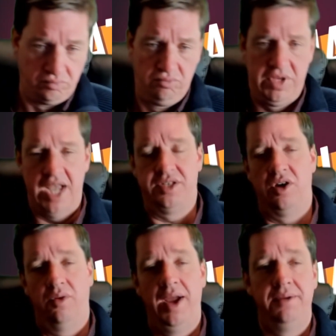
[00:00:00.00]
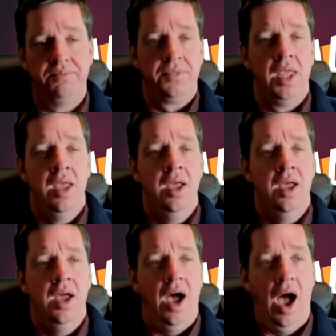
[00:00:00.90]
That's all right.
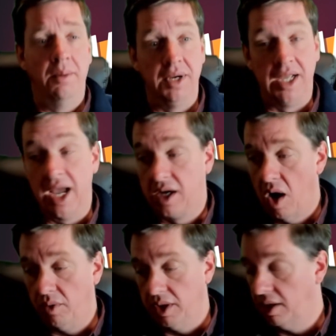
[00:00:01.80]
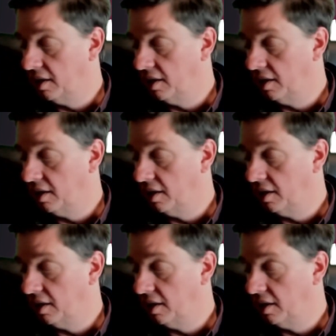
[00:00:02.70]
I'm gonna get going.